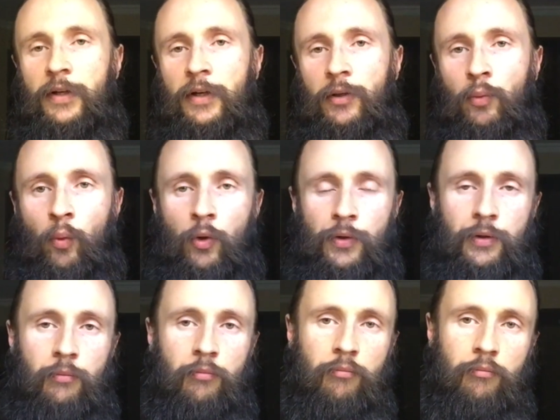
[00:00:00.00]
And what
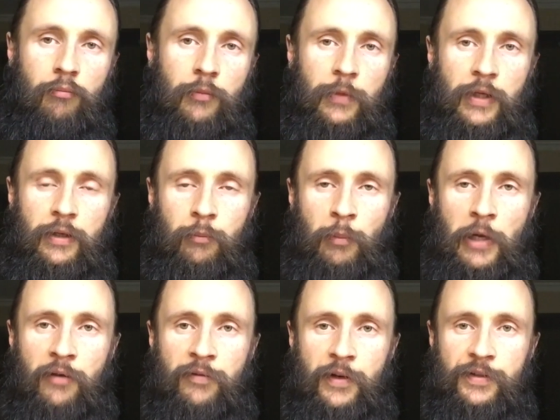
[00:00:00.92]

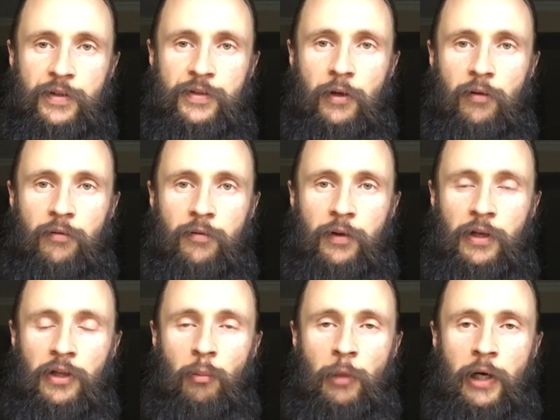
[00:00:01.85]
manifests itself
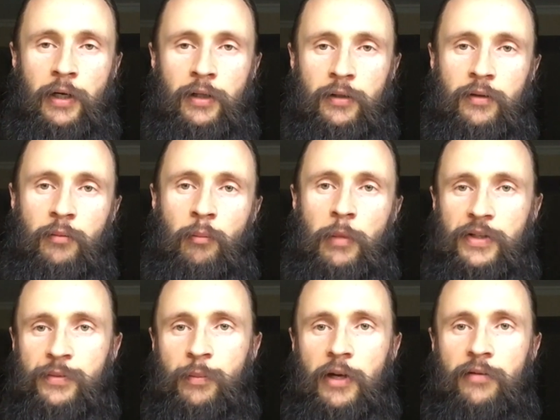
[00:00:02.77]
in the mind
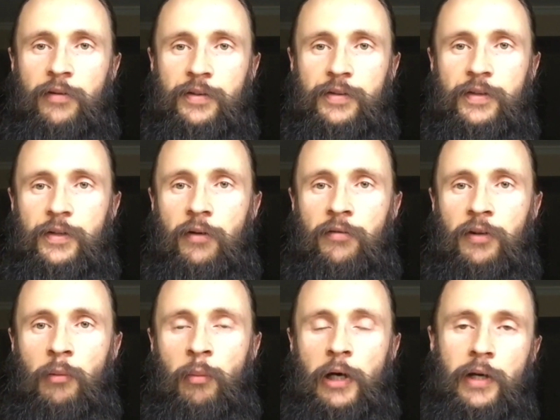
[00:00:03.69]
must manifest itself in
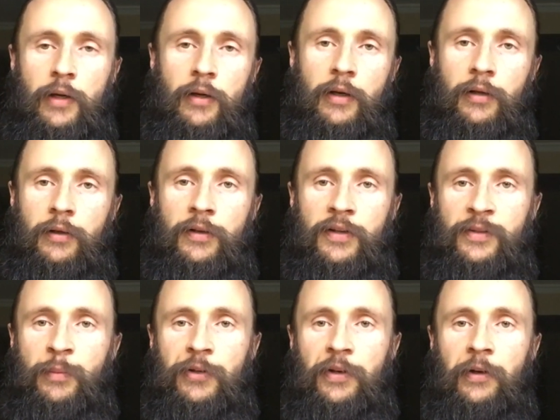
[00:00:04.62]
the body. And in this
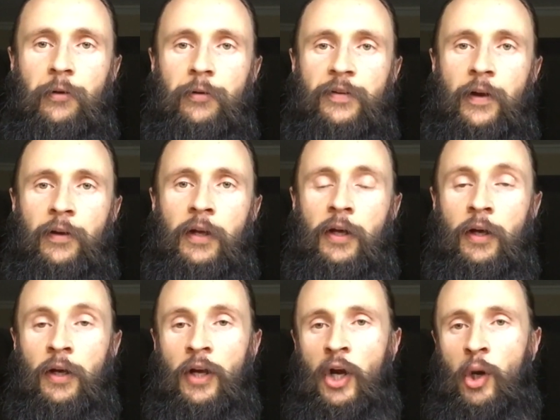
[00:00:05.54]
particular technique,
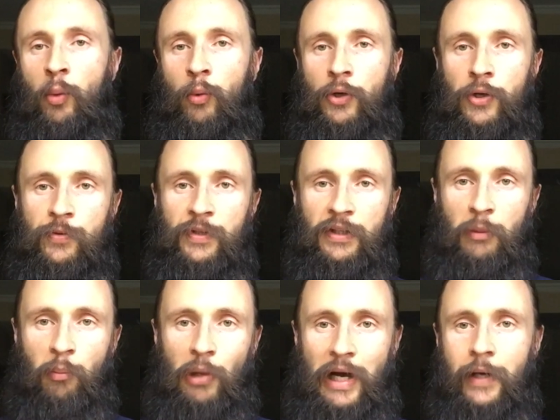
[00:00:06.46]
we're using the
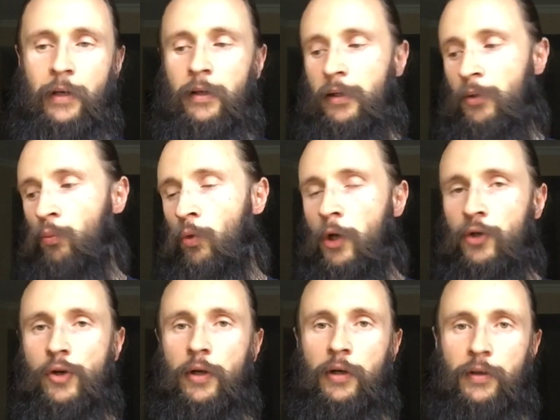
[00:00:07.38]
body and
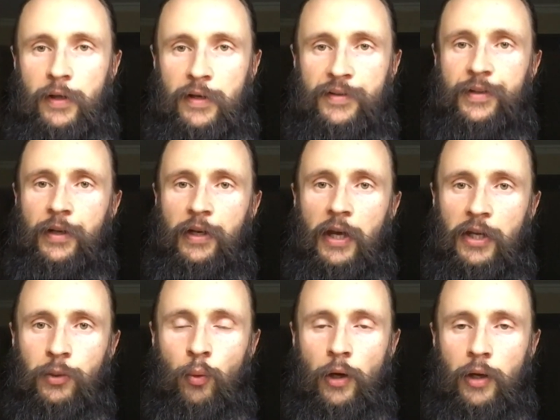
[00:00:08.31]
watching it as the
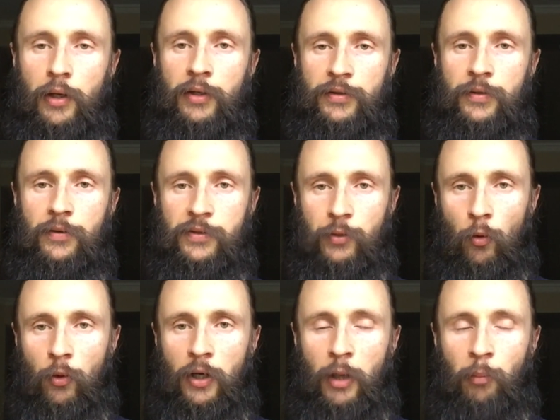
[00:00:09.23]
gateway into this
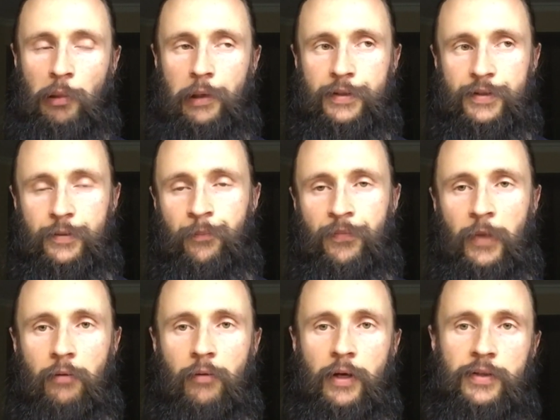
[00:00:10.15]
whole complex,
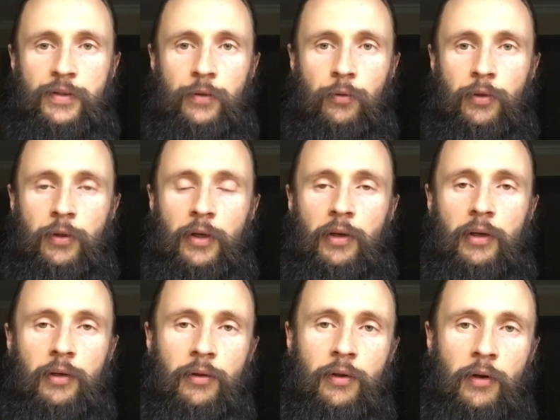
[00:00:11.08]
right? So
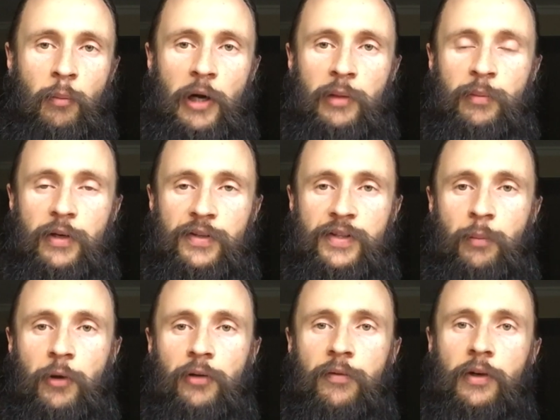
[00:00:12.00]
there might be a
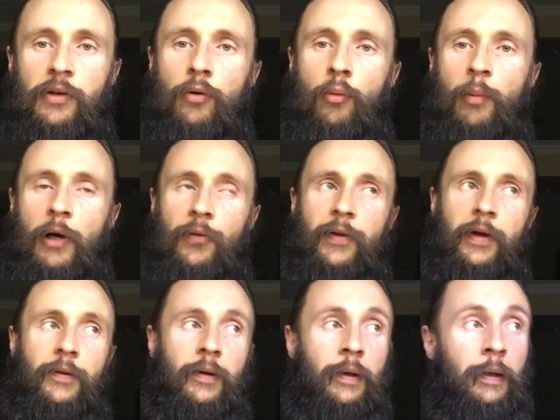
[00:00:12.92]
separate video about
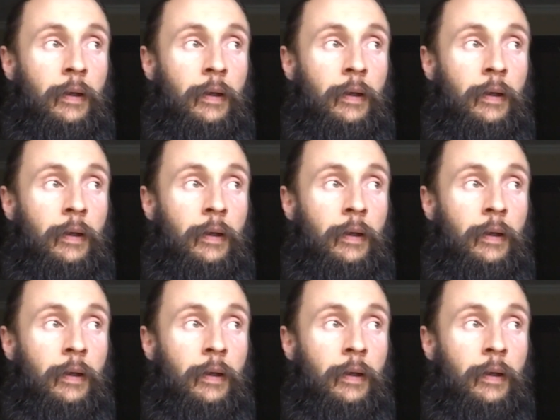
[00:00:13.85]
that.